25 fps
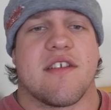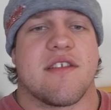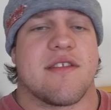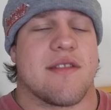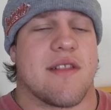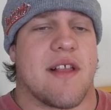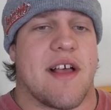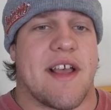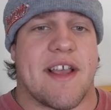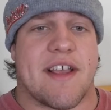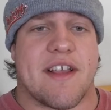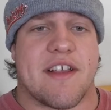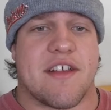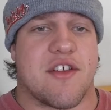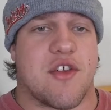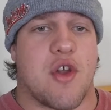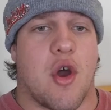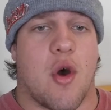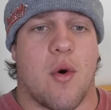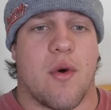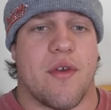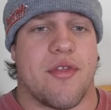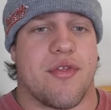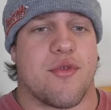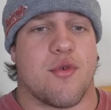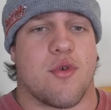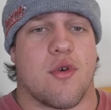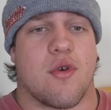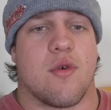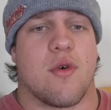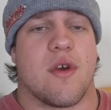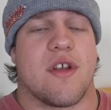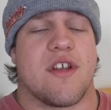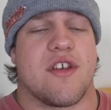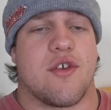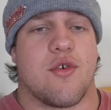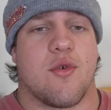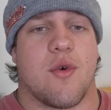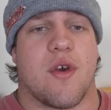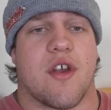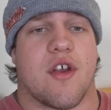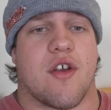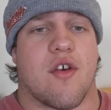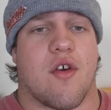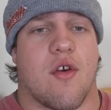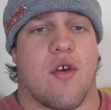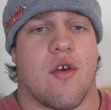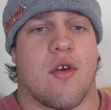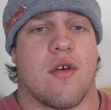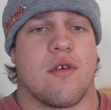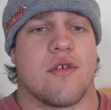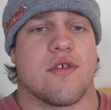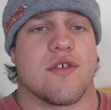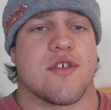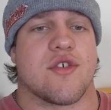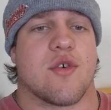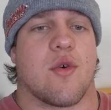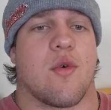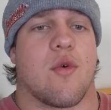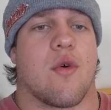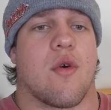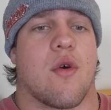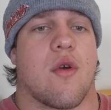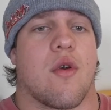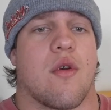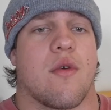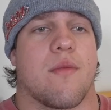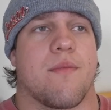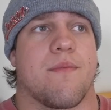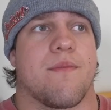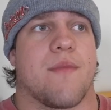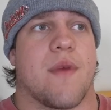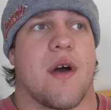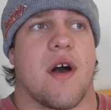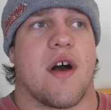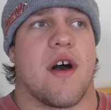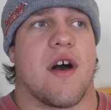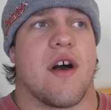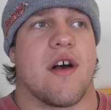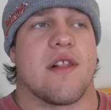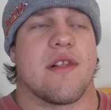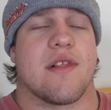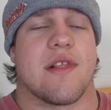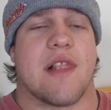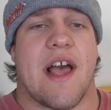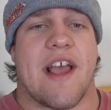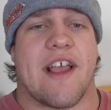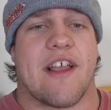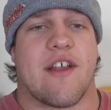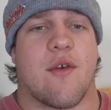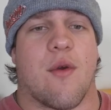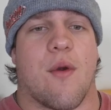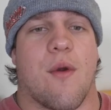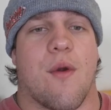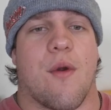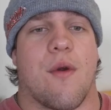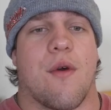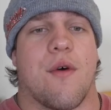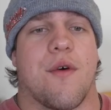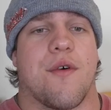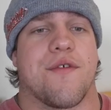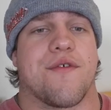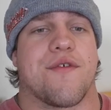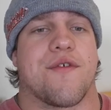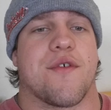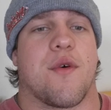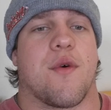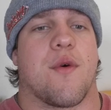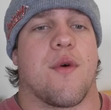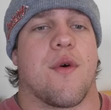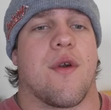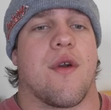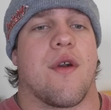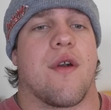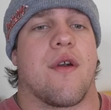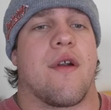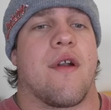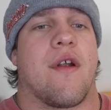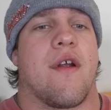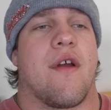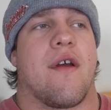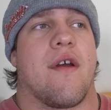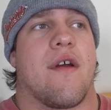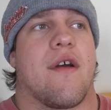like going through and doing curls or leg curls or